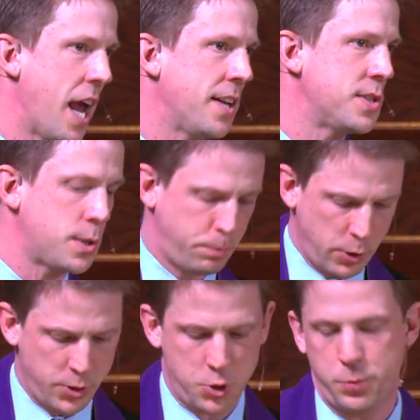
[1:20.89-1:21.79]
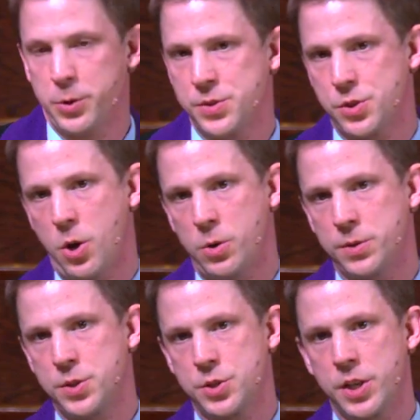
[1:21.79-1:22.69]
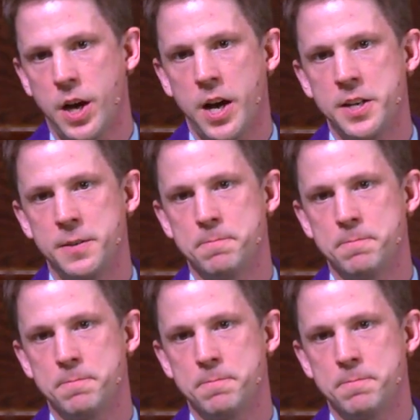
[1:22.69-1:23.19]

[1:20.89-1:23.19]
and spiritual songs to God.